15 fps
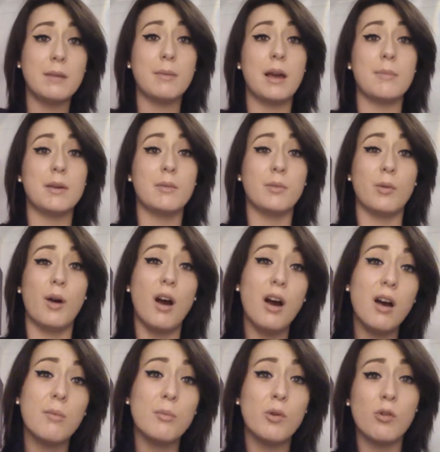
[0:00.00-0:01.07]
maybe it will
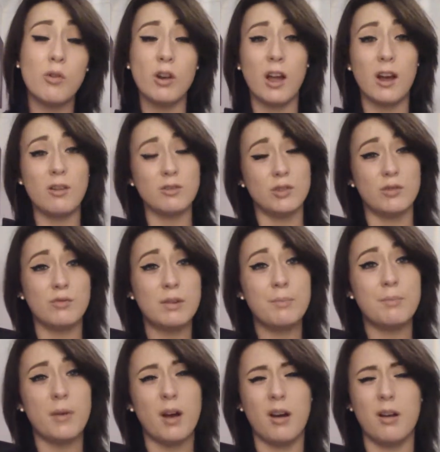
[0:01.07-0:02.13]
hurt more, like on your rib,